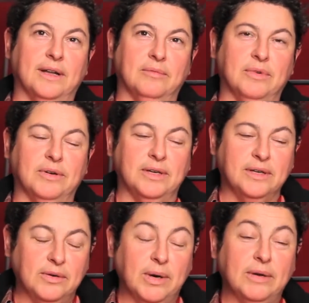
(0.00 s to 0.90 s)
and I'm
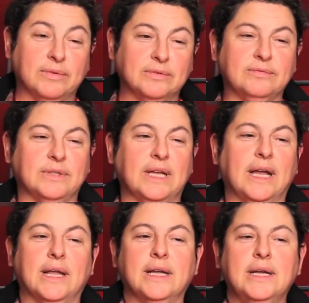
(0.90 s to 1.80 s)
very grateful for
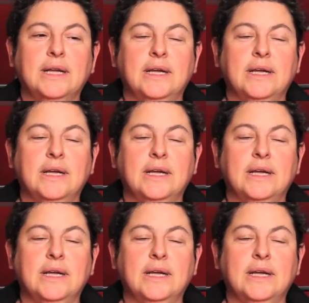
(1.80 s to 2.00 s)
that.